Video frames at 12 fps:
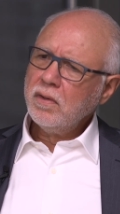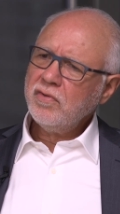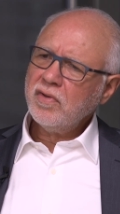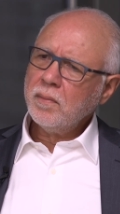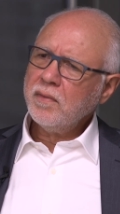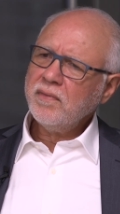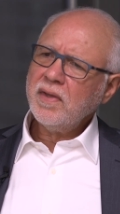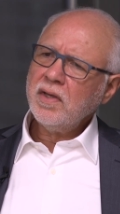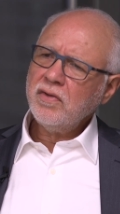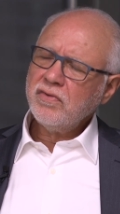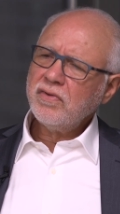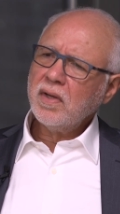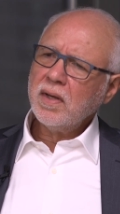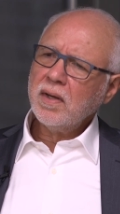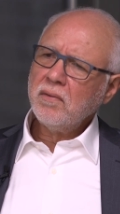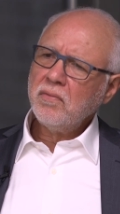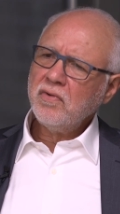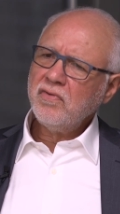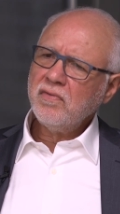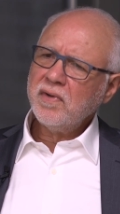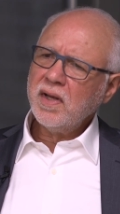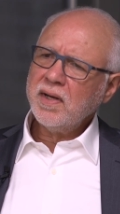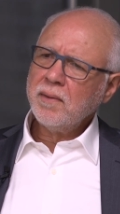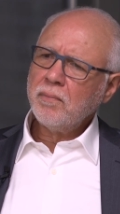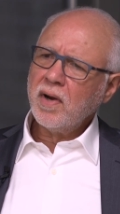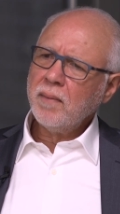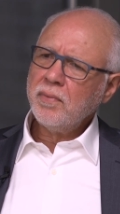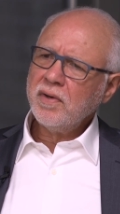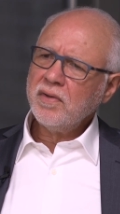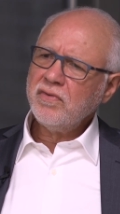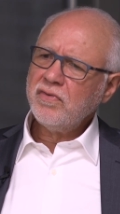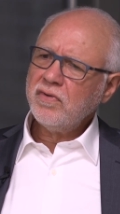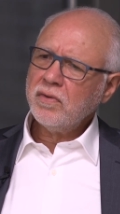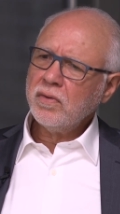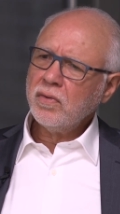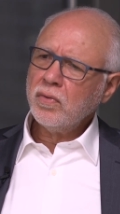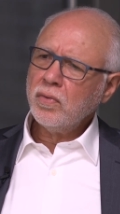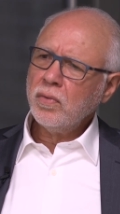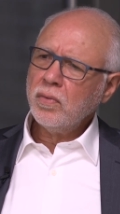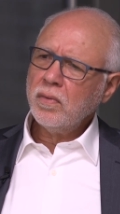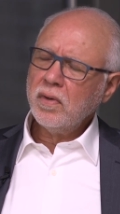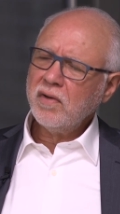some of these uh, rejuvenating properties to